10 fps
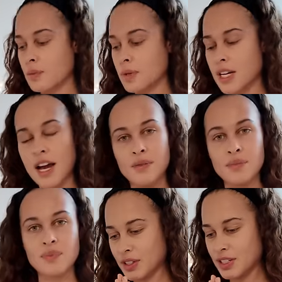But yeah,
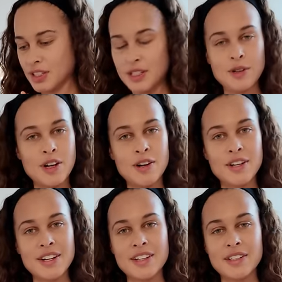let's keep
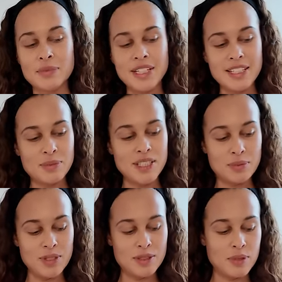going and please,
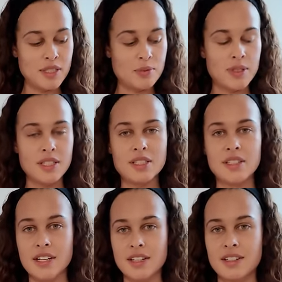please, please, please,
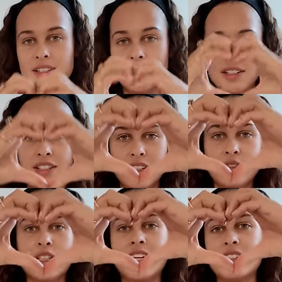please, I love
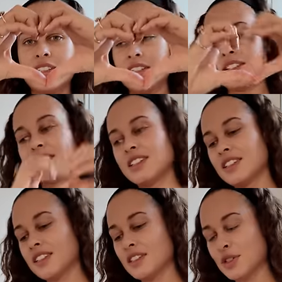you guys.
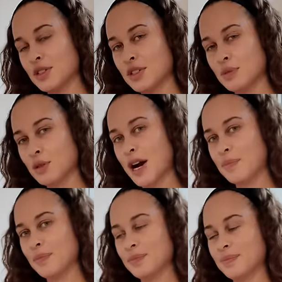Subscribe.